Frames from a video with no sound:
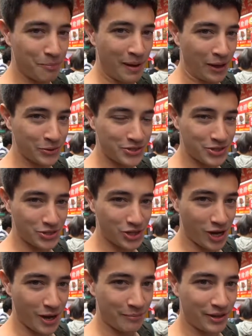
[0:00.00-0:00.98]
baozi
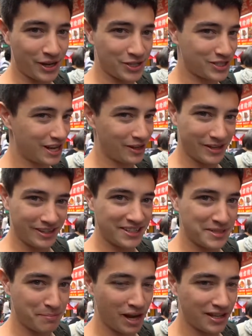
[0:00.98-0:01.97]
shop. They're selling
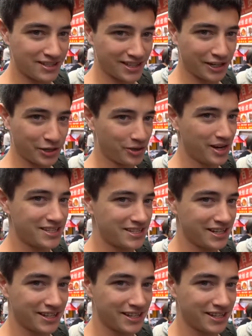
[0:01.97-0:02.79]
these buns like crazy,